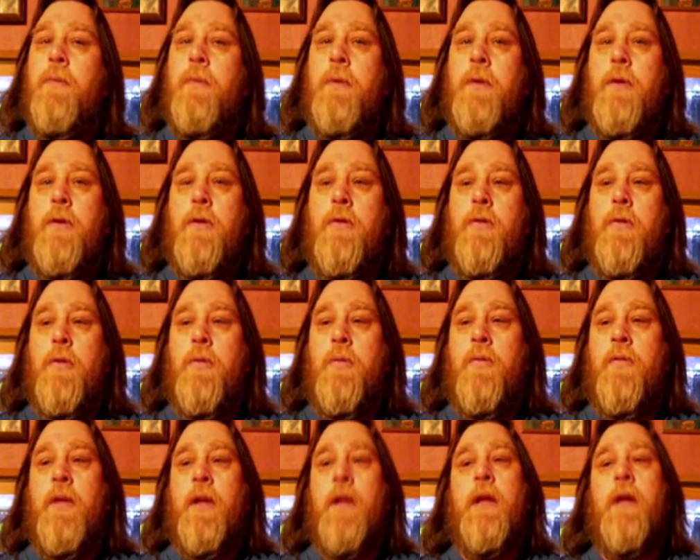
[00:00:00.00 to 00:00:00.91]
YouTube
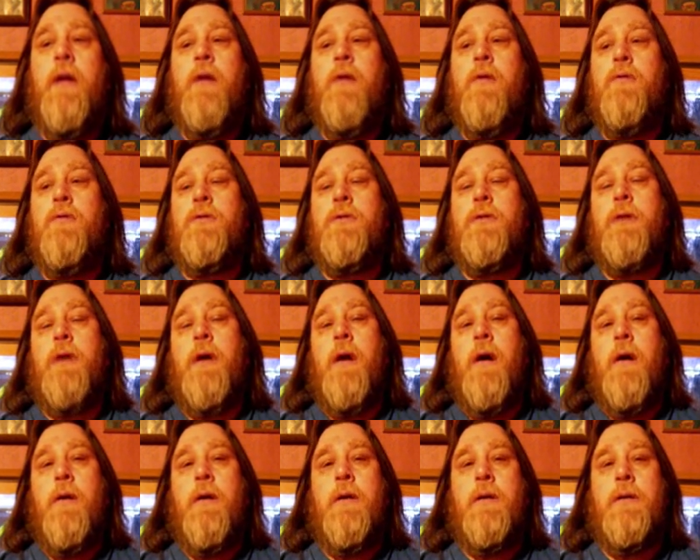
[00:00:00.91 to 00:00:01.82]
videos
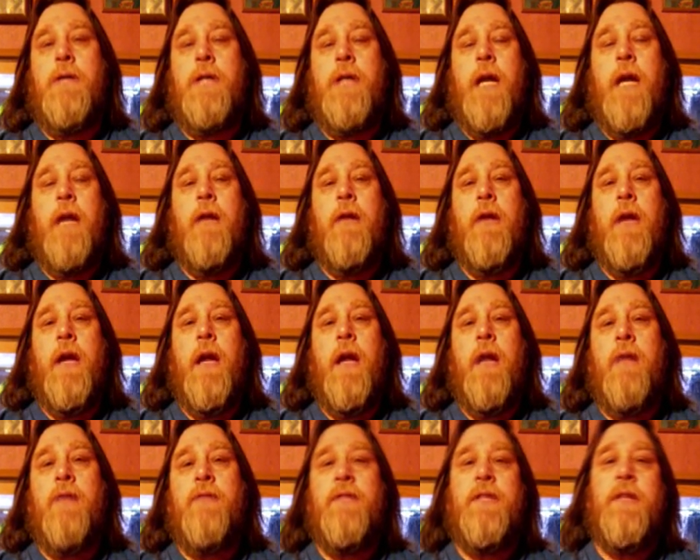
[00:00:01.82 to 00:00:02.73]
on the channel yet.
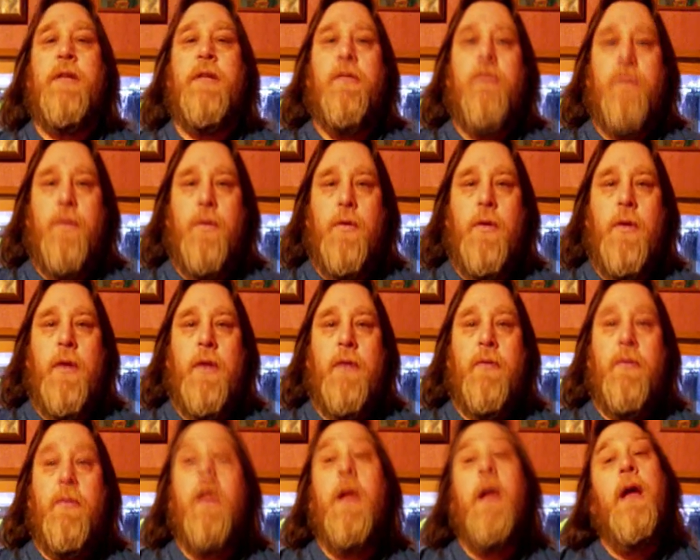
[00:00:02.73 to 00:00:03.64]
I've seen a few of
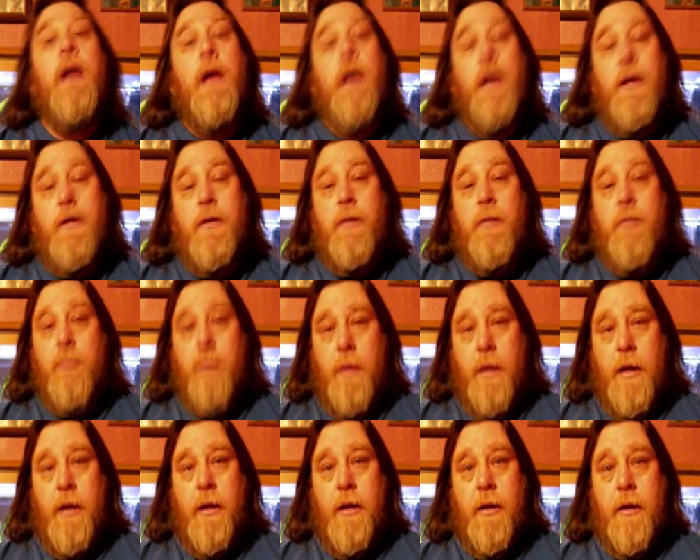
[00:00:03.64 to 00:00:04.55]
them, and they're
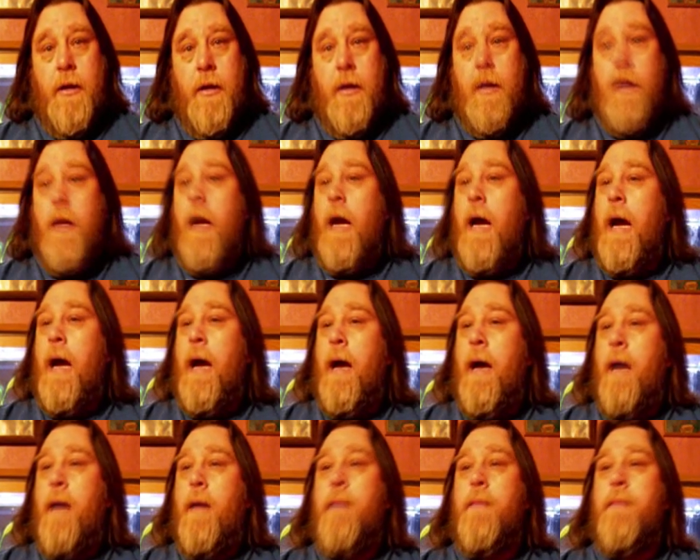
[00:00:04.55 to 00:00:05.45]
pretty good.
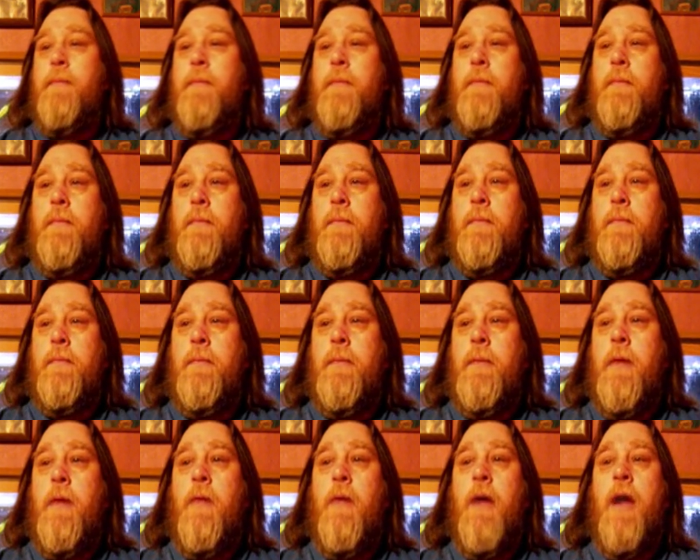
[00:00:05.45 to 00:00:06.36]

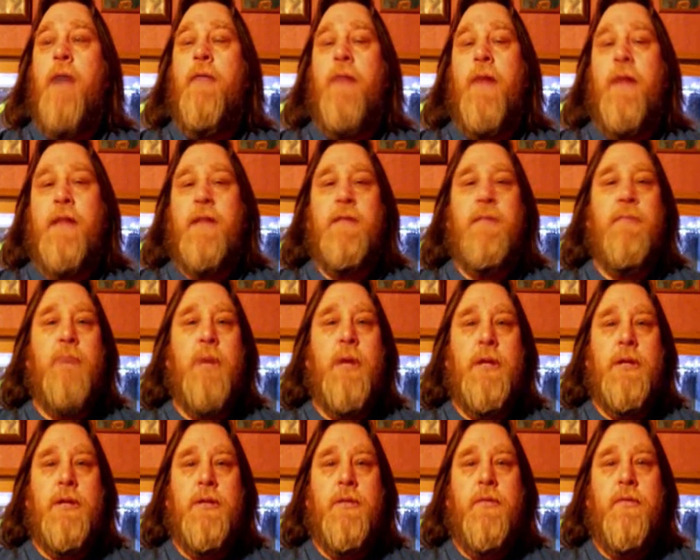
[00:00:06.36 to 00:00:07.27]
My wife has a
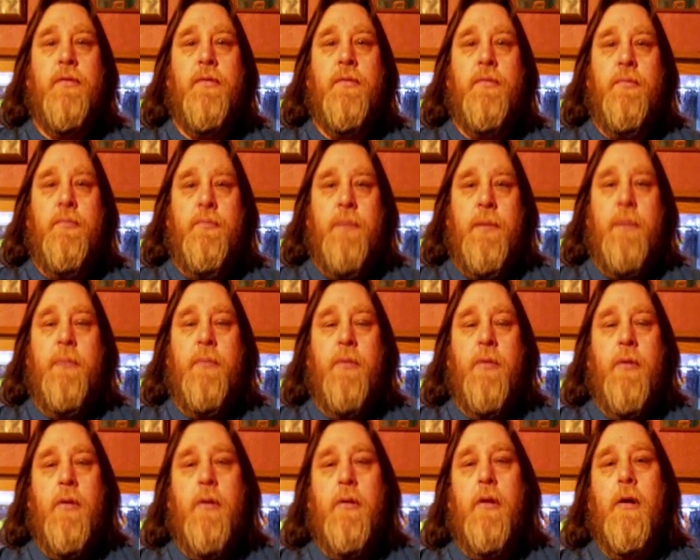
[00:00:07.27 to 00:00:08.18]
bunch of people
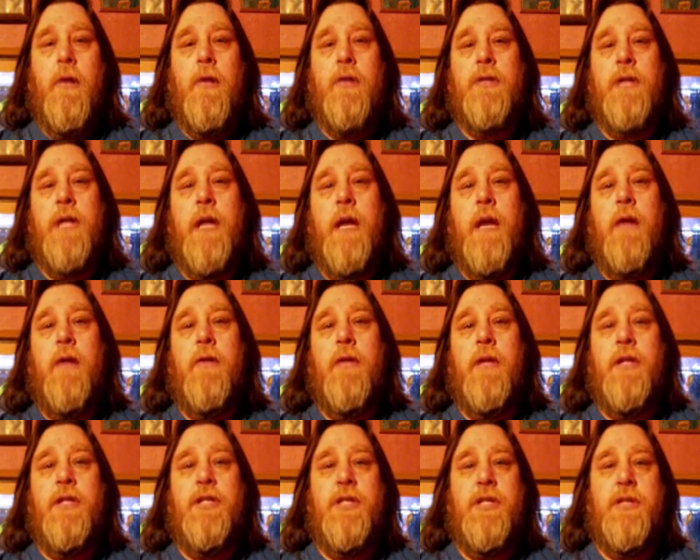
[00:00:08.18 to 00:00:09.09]
on her channel
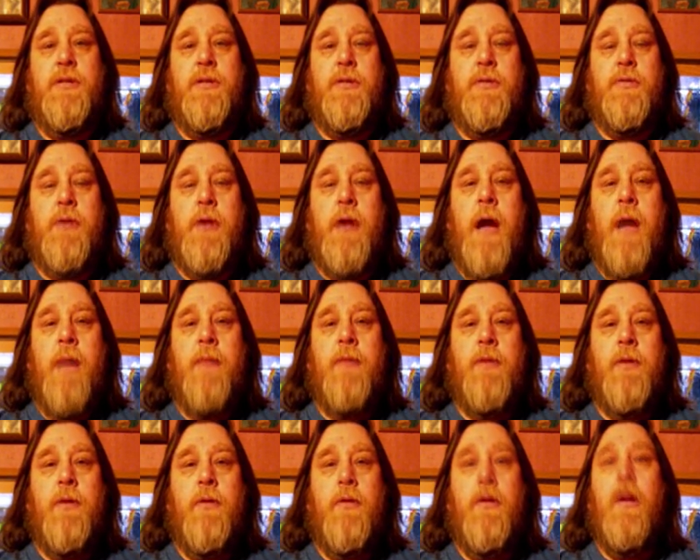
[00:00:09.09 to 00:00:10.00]
that she subscribed
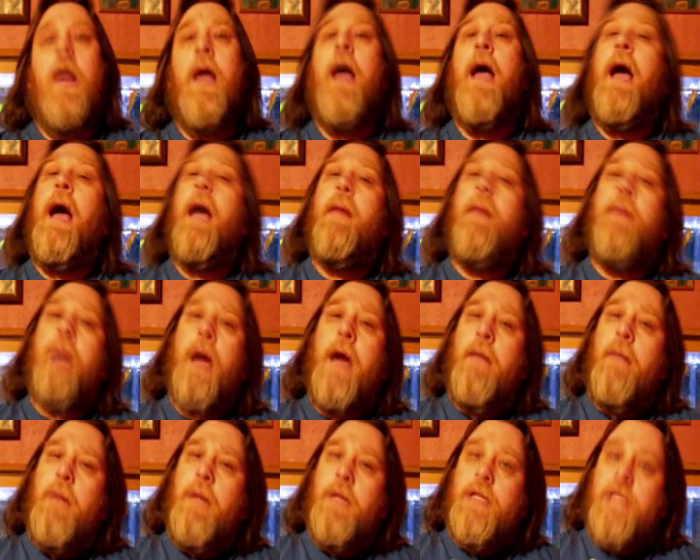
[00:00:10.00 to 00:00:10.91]
to.
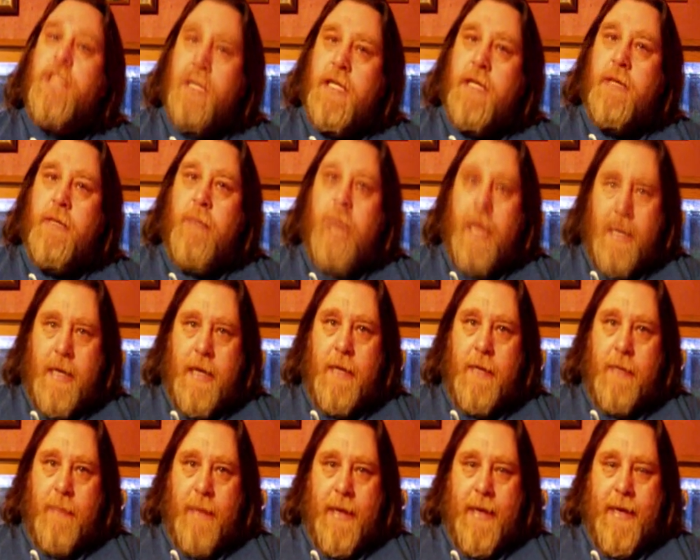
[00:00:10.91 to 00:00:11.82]
Not much into makeup,
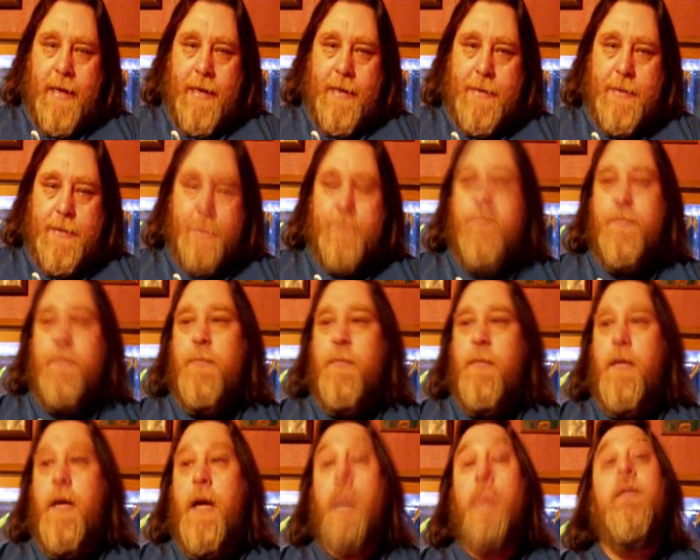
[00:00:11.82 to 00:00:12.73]
ladies,
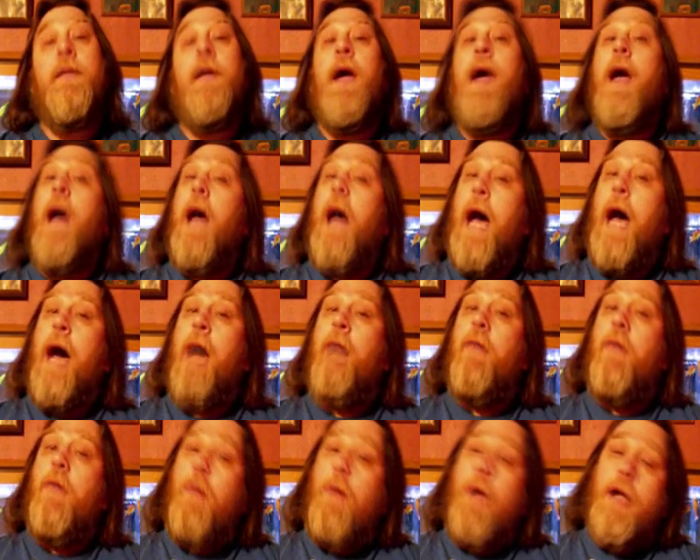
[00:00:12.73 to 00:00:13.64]
but I
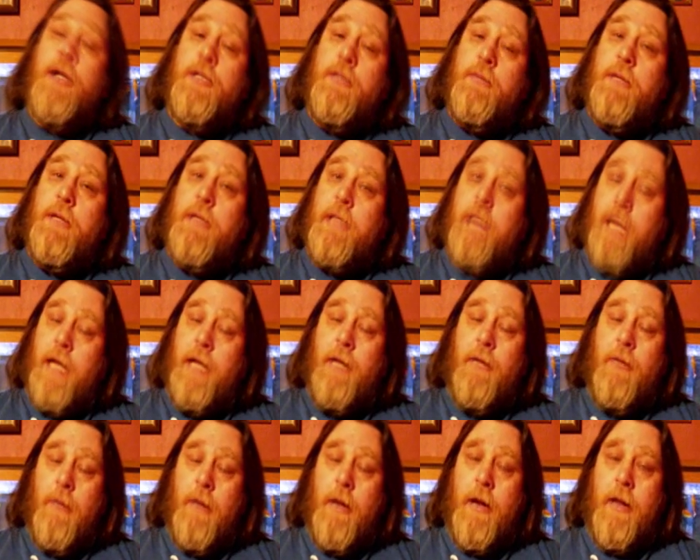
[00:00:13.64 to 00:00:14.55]
will watch them and tell you
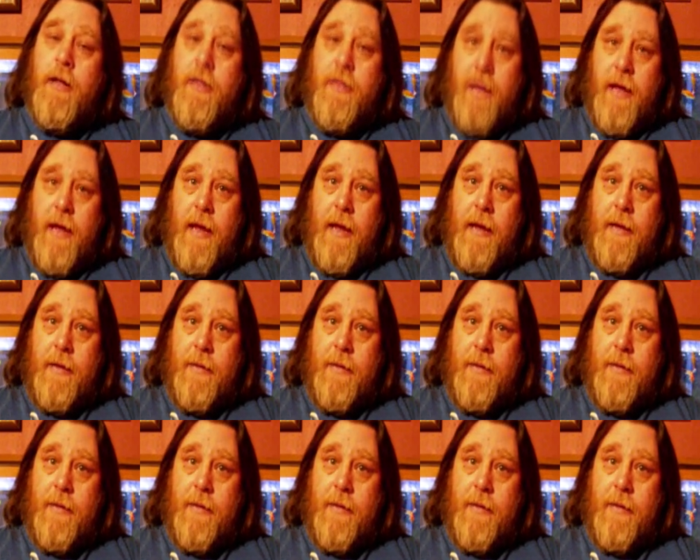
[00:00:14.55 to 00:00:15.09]
what I think.